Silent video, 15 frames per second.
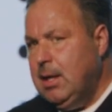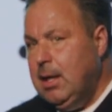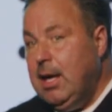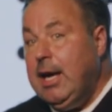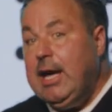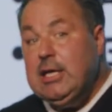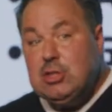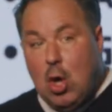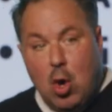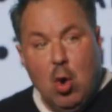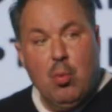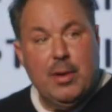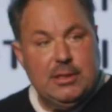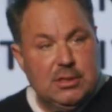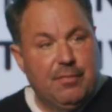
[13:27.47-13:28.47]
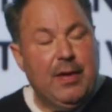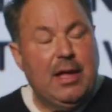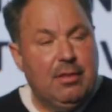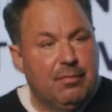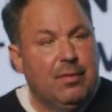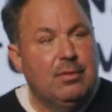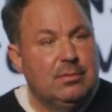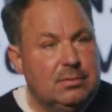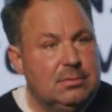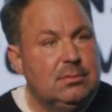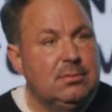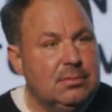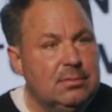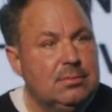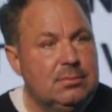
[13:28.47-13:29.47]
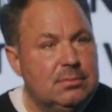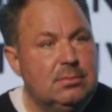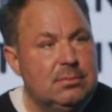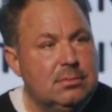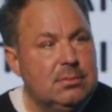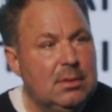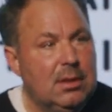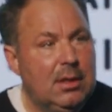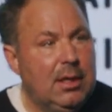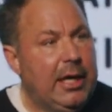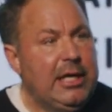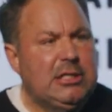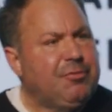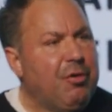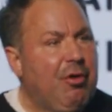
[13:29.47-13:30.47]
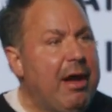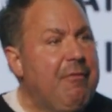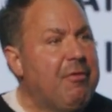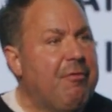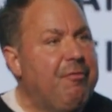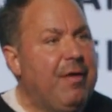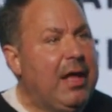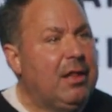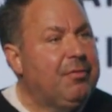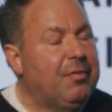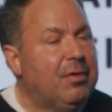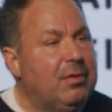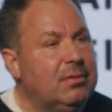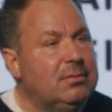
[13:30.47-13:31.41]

He's always faithful. He's forever faithful.